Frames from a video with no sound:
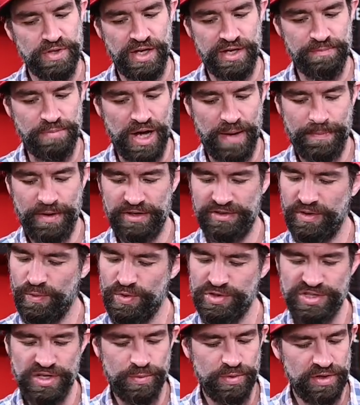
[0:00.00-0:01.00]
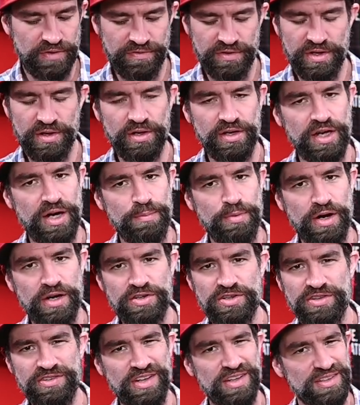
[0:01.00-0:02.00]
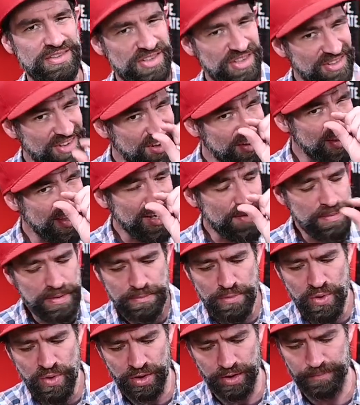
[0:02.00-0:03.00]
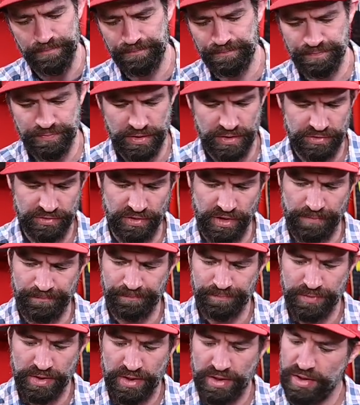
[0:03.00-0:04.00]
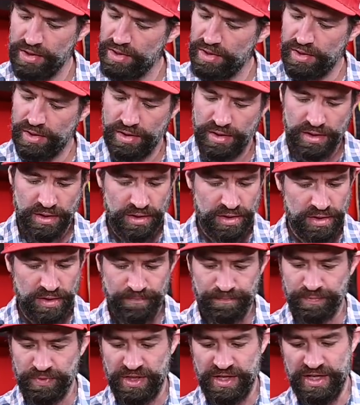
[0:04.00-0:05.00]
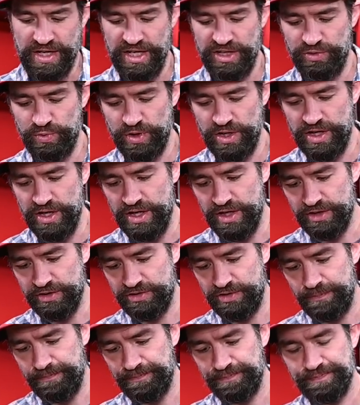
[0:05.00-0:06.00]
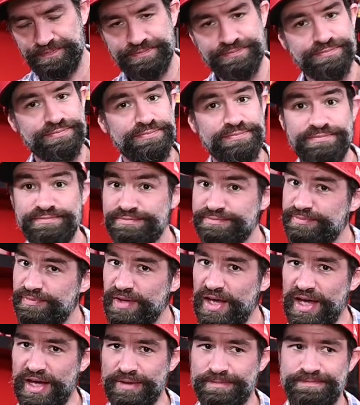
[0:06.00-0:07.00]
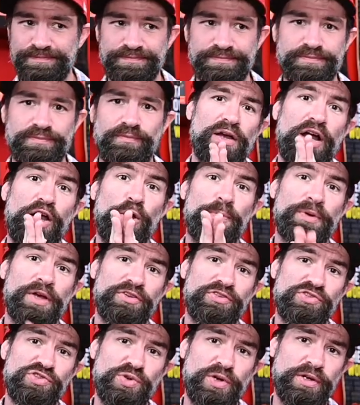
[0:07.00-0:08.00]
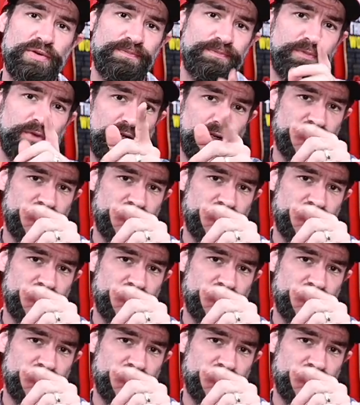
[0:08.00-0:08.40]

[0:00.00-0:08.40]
And Popeyes, I wish they would have, you know, kind of brought it just a, just a little bit more. So, it is what it is. Hey, I hope you guys enjoyed.